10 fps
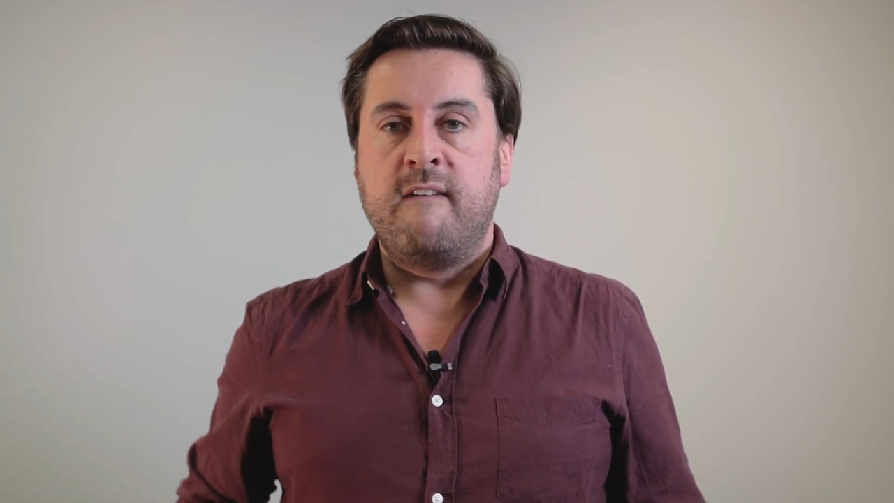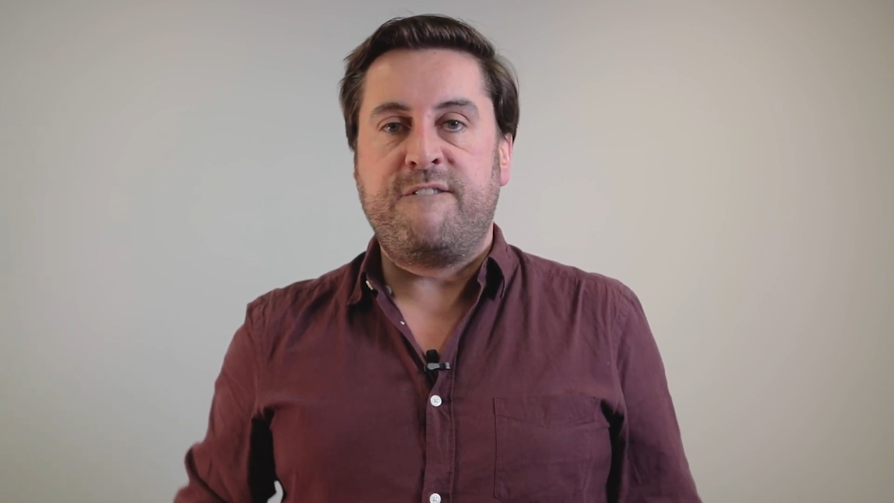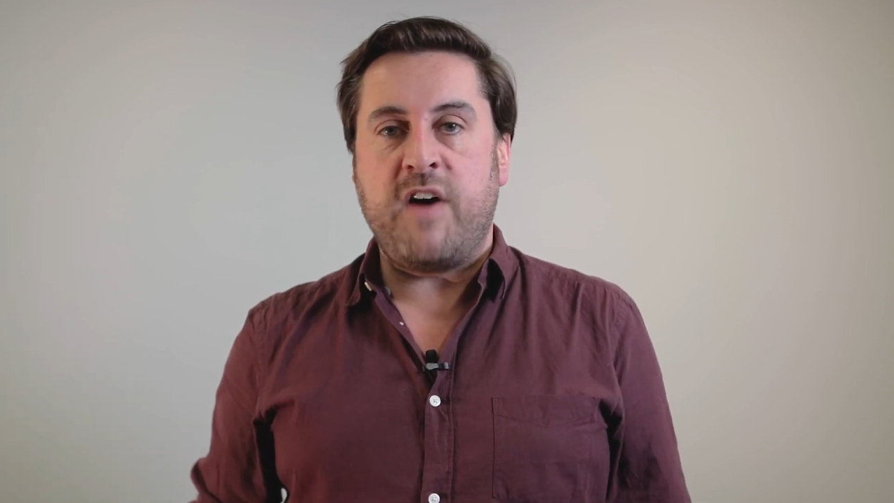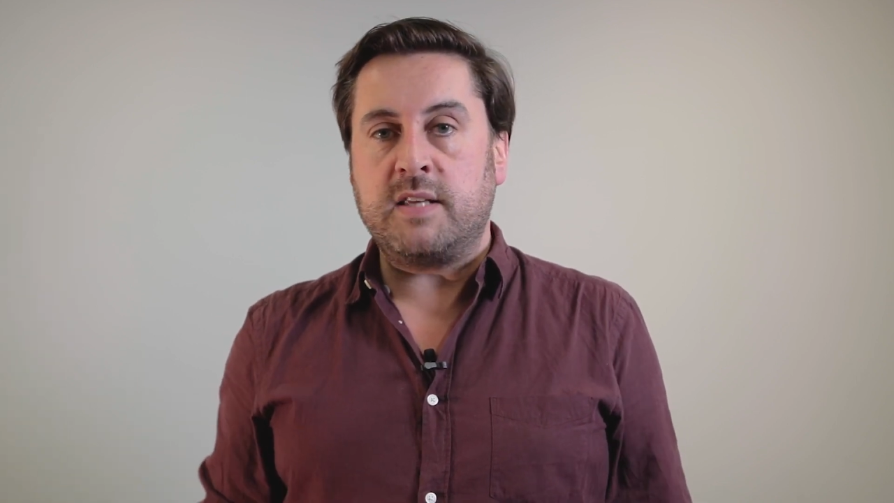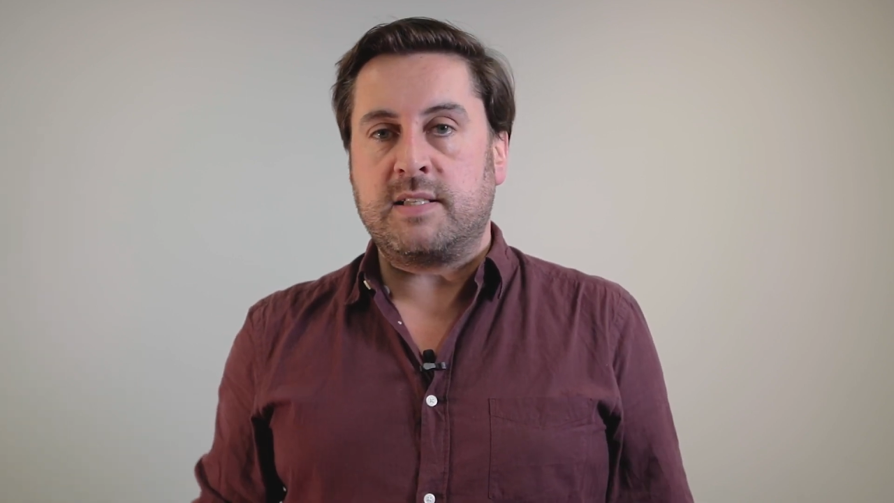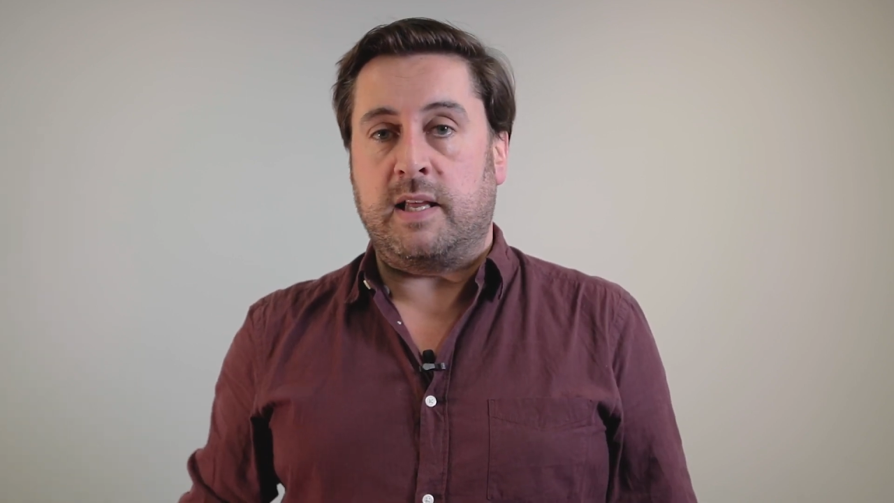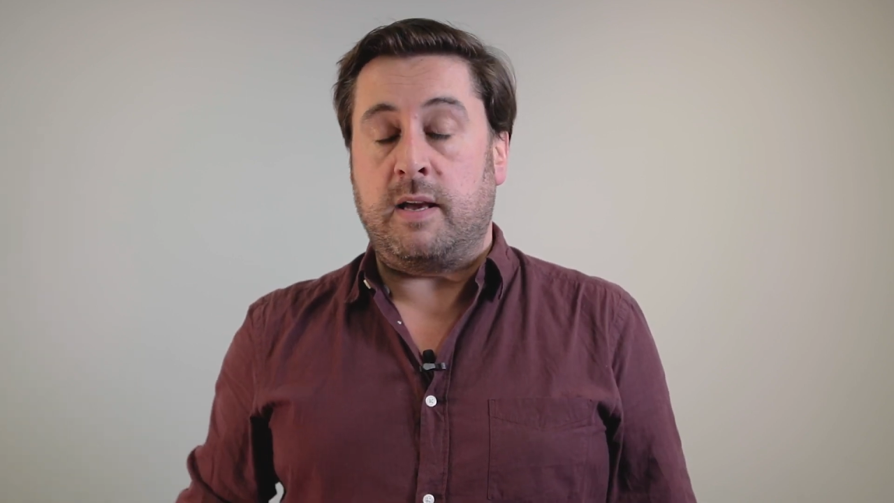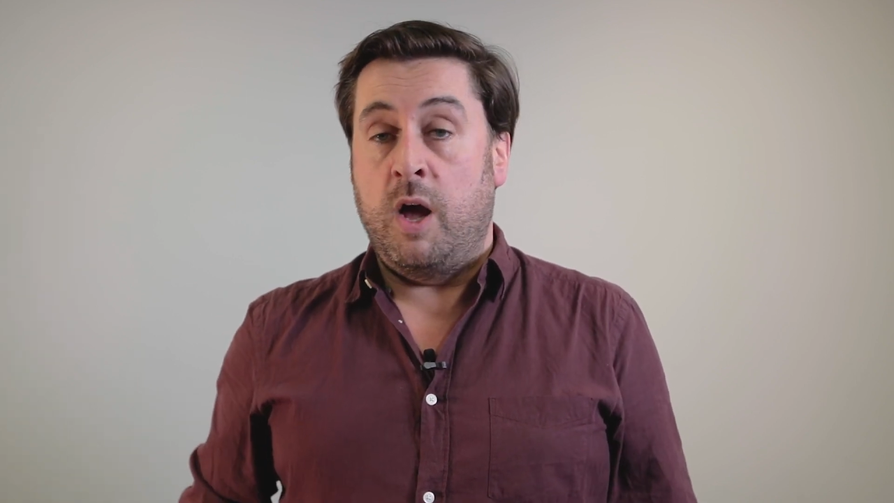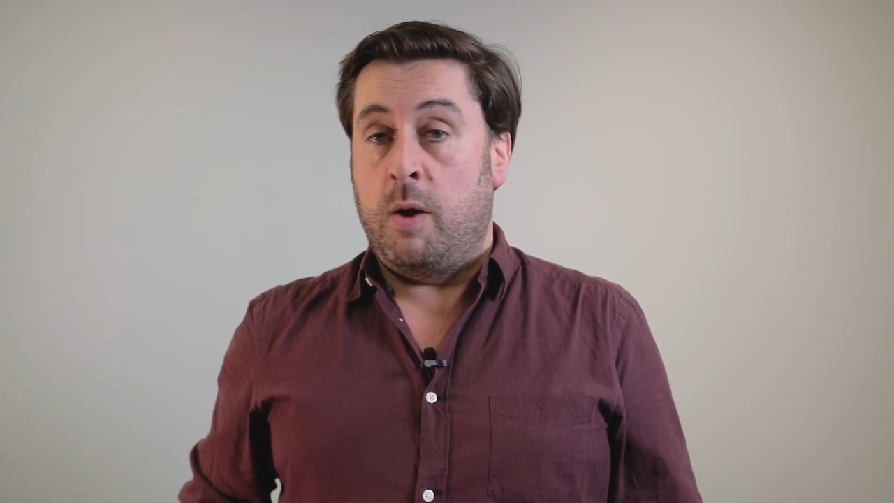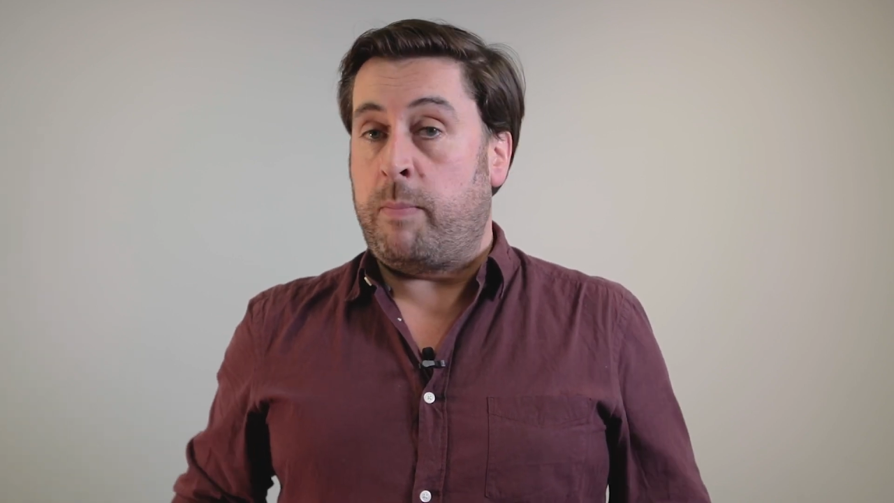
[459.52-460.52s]
Firstly,
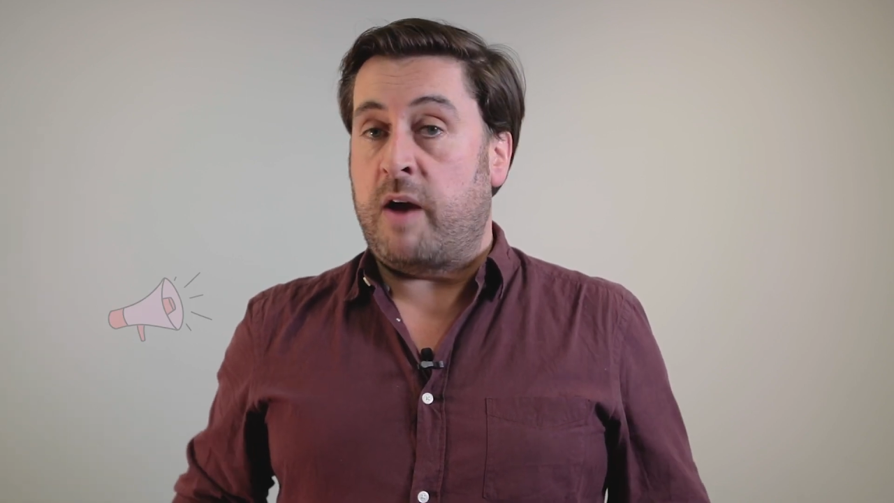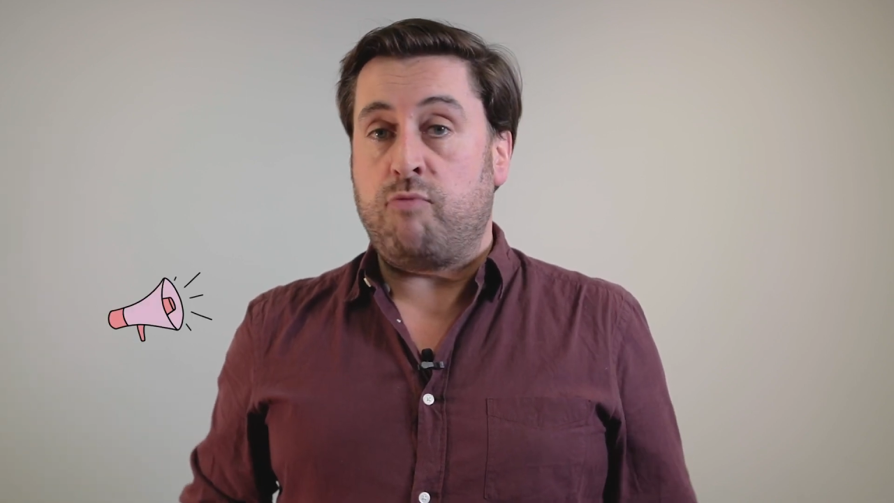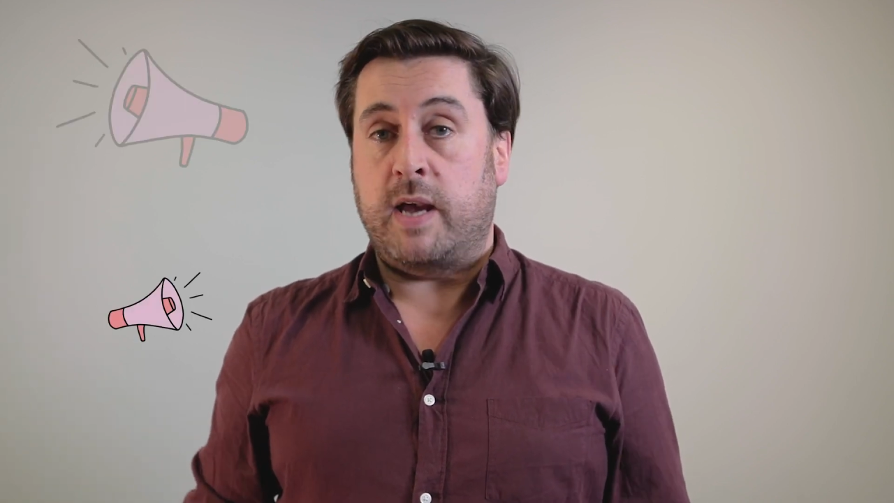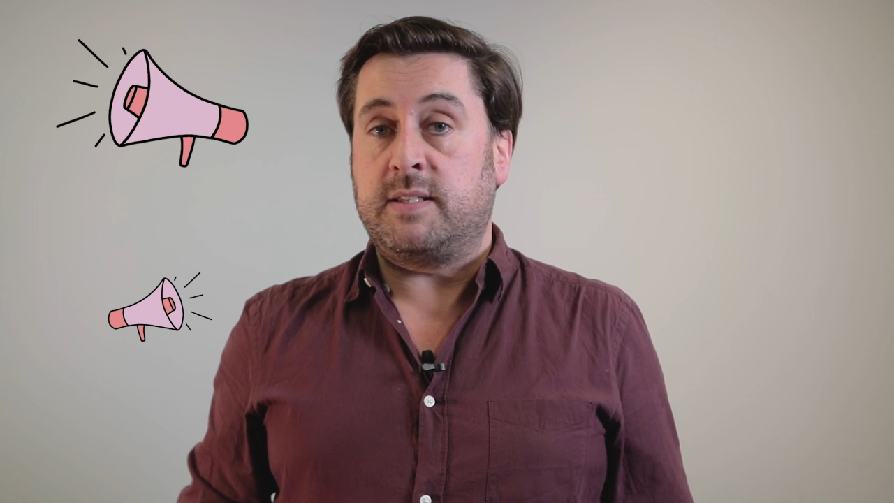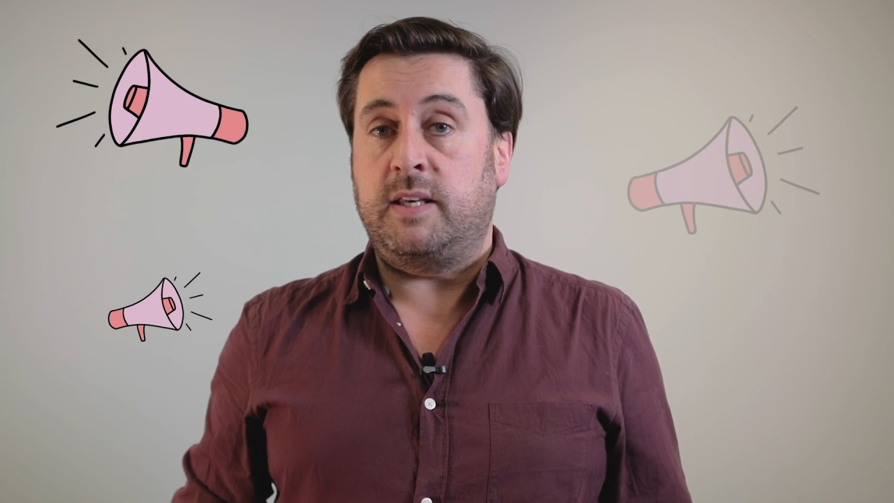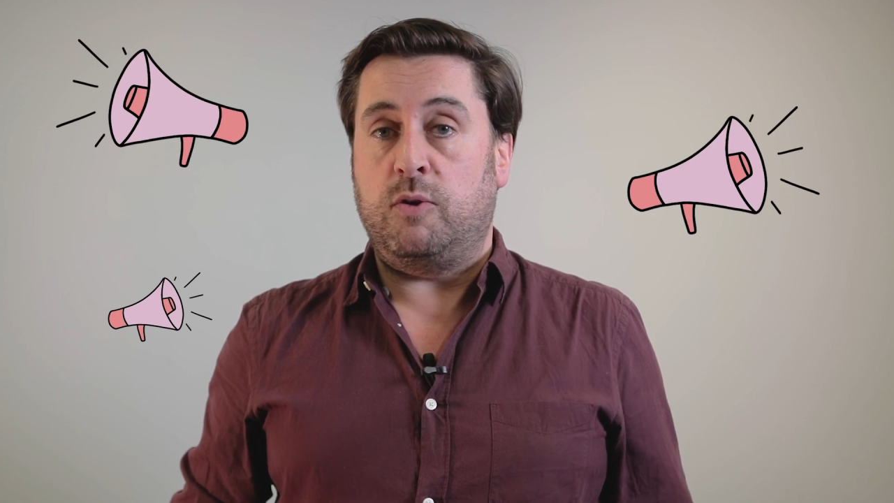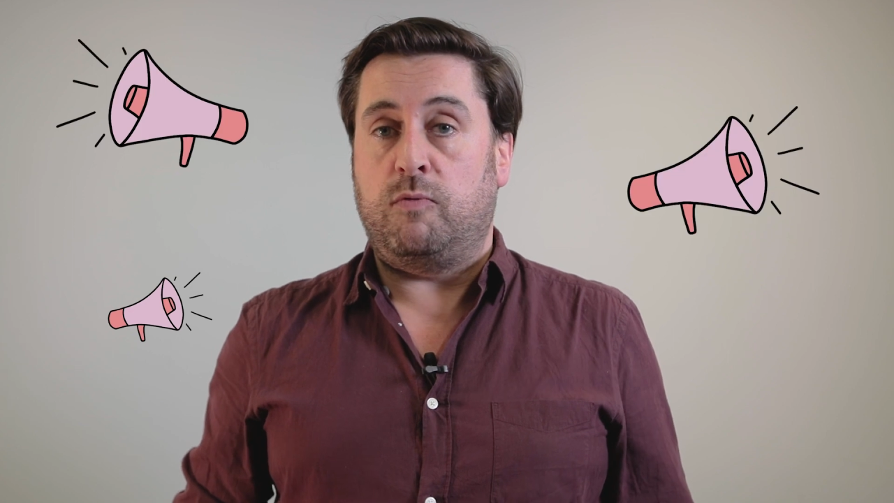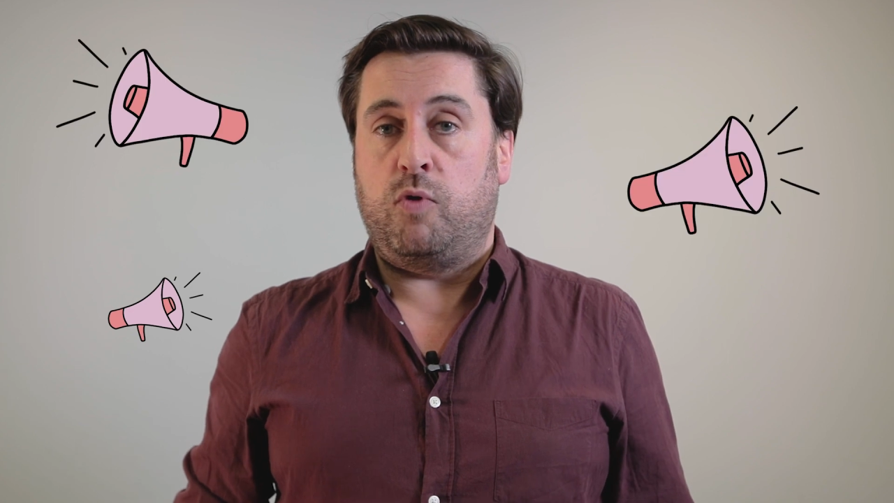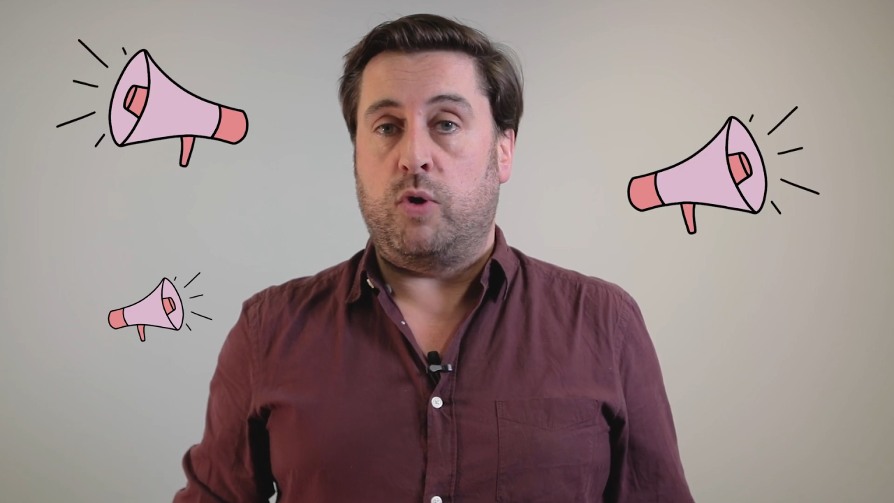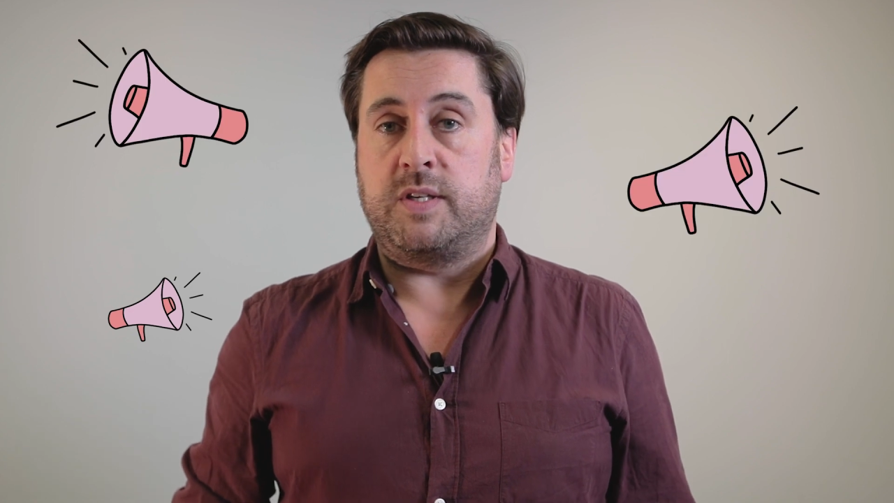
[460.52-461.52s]
by raising your
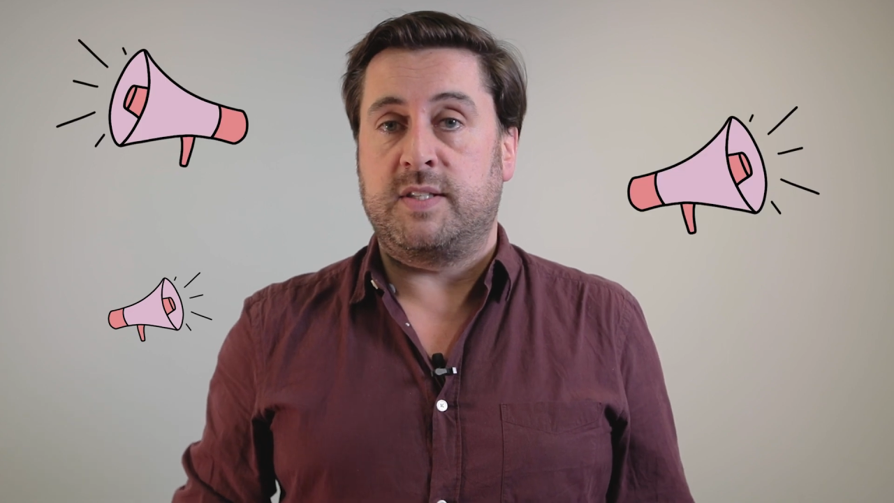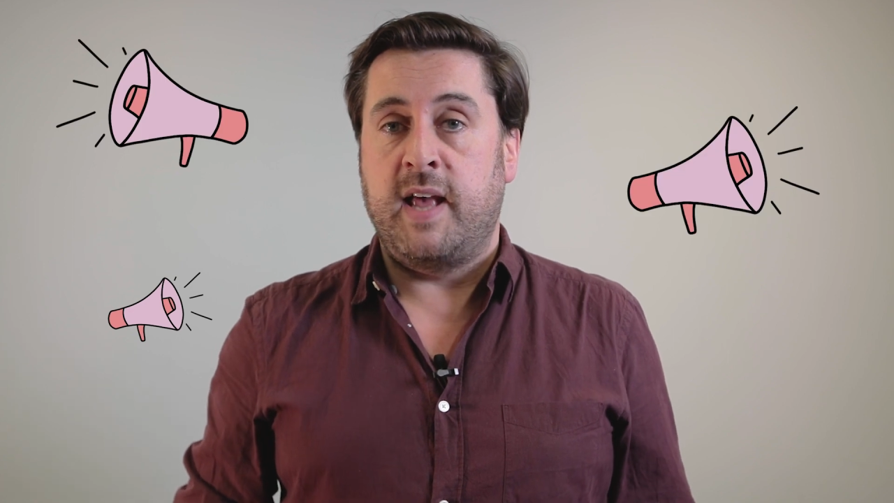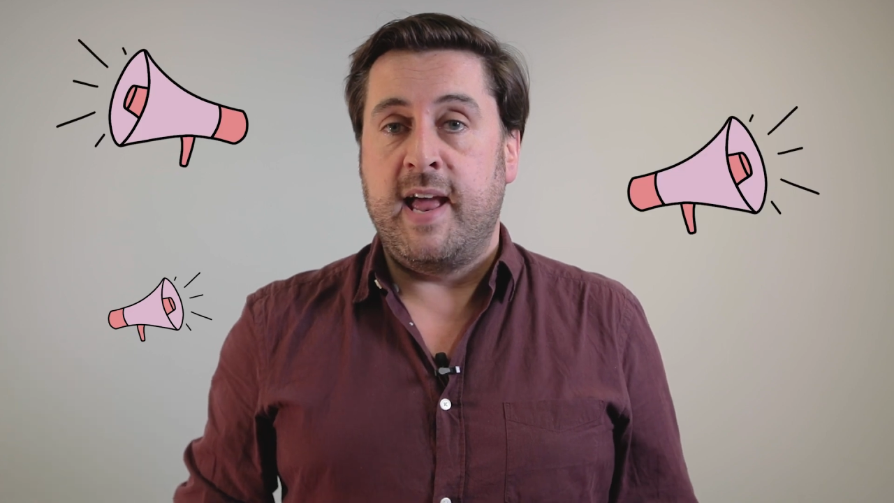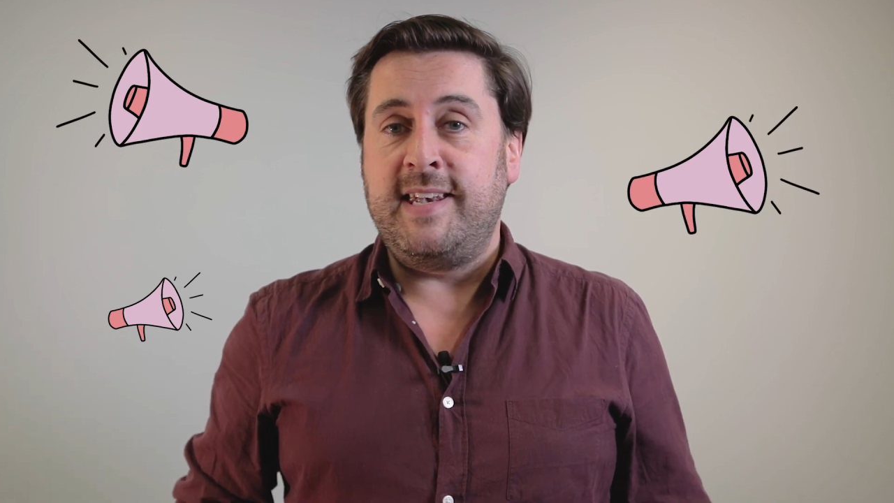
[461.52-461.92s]
voice.